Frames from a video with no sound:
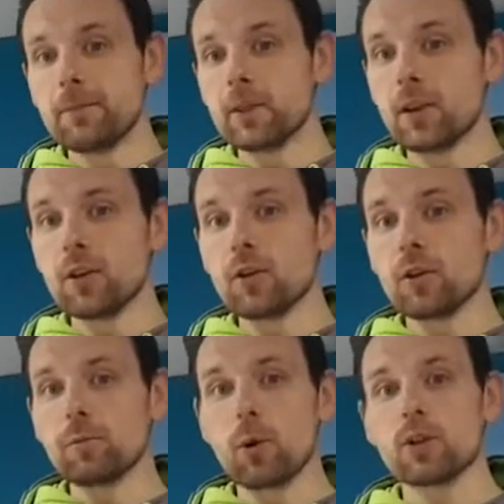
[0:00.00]
you know, you
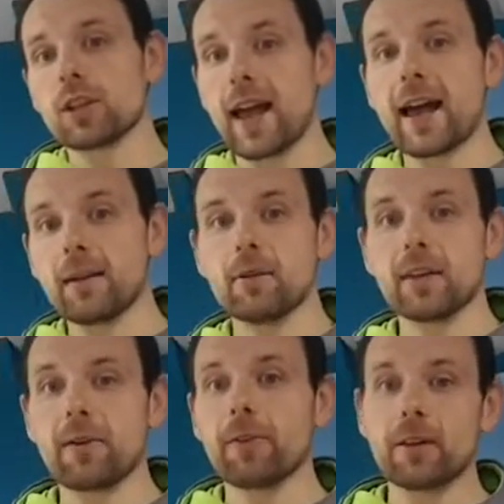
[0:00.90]
could push that element,
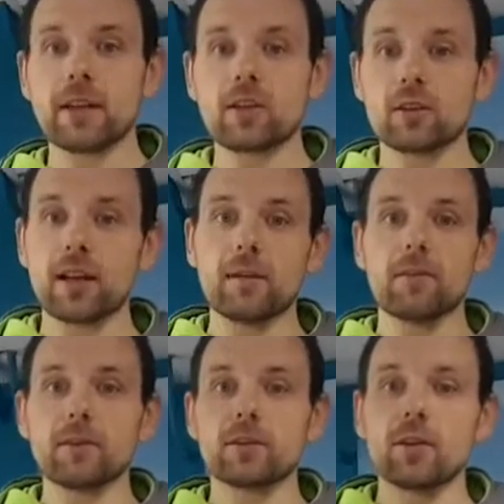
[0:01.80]
that foundational element,